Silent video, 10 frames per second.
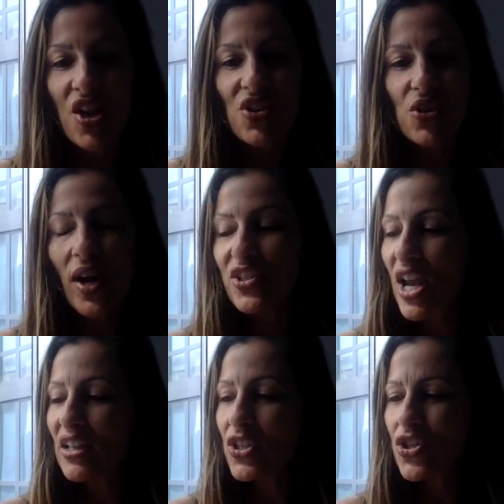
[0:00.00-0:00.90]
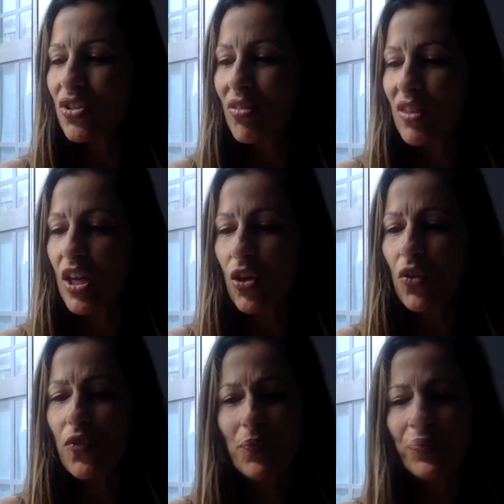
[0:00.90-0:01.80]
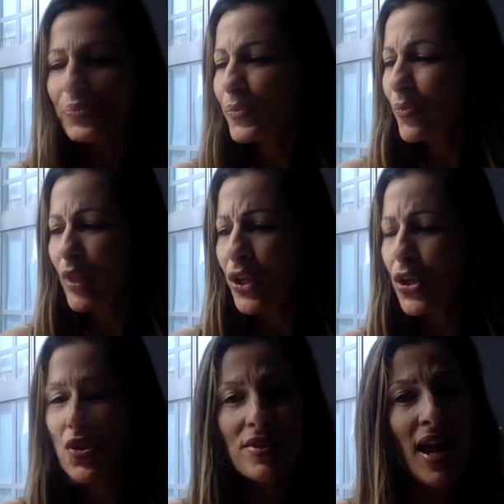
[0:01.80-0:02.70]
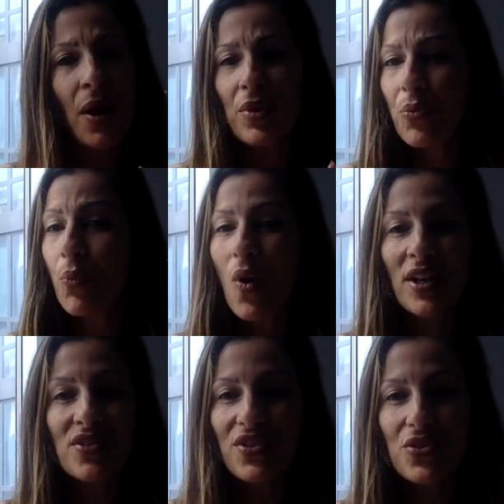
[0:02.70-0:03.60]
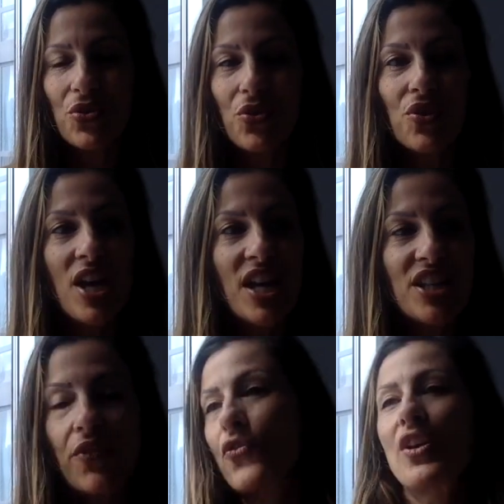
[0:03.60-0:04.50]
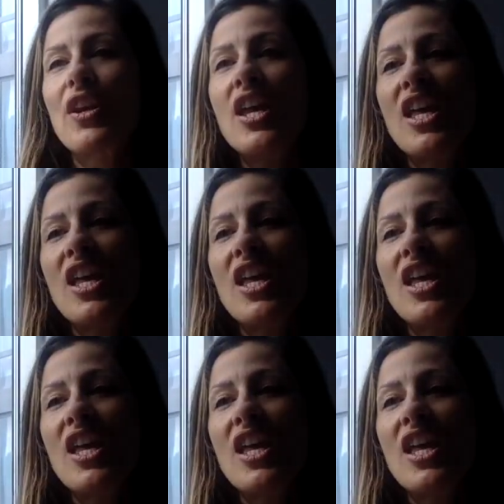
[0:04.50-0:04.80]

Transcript: So I challenge you to think of, start with 1 to 2 different